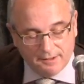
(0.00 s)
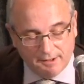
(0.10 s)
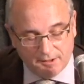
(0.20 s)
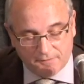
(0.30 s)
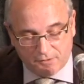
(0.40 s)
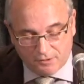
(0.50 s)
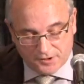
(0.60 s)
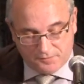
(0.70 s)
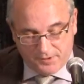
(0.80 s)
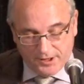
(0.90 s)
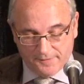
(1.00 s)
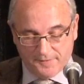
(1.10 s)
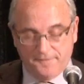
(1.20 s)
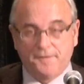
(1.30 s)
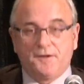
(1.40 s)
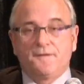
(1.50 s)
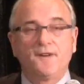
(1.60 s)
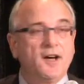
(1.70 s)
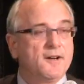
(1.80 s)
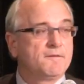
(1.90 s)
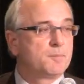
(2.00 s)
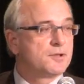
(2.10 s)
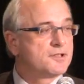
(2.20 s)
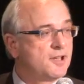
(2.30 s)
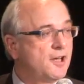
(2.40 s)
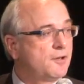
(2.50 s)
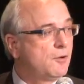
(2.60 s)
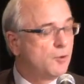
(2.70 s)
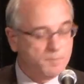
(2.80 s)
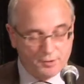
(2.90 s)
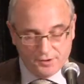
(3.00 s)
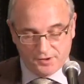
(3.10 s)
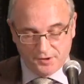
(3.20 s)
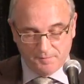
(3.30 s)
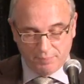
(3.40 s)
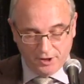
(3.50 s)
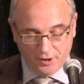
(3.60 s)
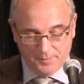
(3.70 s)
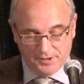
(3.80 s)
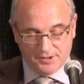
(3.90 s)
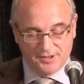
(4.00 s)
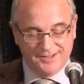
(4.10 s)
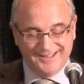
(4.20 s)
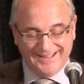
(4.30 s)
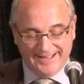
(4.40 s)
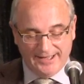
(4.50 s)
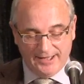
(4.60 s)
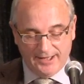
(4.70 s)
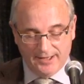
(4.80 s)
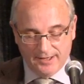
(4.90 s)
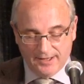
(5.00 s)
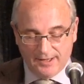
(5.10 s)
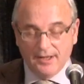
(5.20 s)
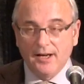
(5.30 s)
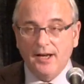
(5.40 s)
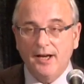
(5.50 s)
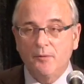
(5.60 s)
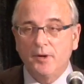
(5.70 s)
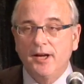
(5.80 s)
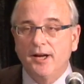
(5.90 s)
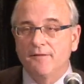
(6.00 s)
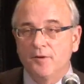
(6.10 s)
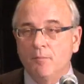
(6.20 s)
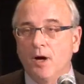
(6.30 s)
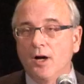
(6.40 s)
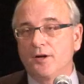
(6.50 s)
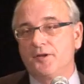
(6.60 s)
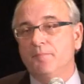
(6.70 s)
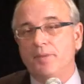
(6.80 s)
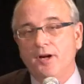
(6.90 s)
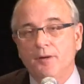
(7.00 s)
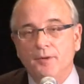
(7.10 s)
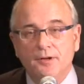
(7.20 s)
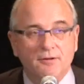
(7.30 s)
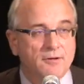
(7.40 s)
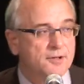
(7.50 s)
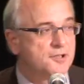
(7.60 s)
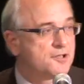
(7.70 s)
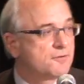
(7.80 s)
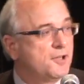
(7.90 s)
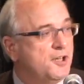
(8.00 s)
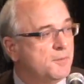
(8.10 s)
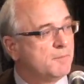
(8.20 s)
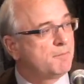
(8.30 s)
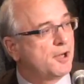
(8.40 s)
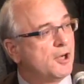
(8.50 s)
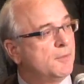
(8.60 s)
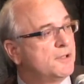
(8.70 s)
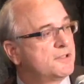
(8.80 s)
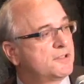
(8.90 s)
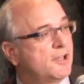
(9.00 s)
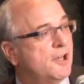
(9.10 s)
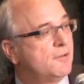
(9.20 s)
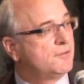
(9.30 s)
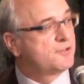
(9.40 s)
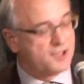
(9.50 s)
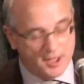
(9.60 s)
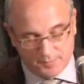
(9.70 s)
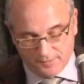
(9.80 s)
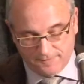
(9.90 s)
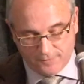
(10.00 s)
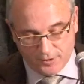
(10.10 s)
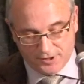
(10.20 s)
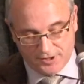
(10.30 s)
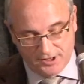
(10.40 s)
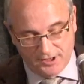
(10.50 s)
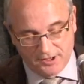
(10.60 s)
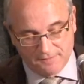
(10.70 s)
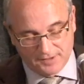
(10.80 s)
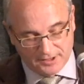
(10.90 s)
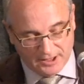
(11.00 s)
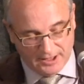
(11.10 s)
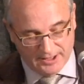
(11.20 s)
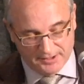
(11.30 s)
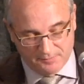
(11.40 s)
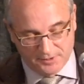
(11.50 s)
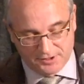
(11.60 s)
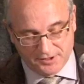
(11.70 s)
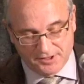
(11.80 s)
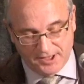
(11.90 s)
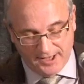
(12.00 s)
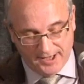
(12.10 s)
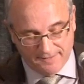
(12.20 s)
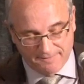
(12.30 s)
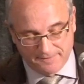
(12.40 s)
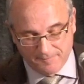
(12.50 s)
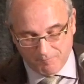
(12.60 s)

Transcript: Then, of course, we have the 55% whole person impairment in E, and we have the marked impairment or extreme impairment set out in chapter 14 of the guides, which is F.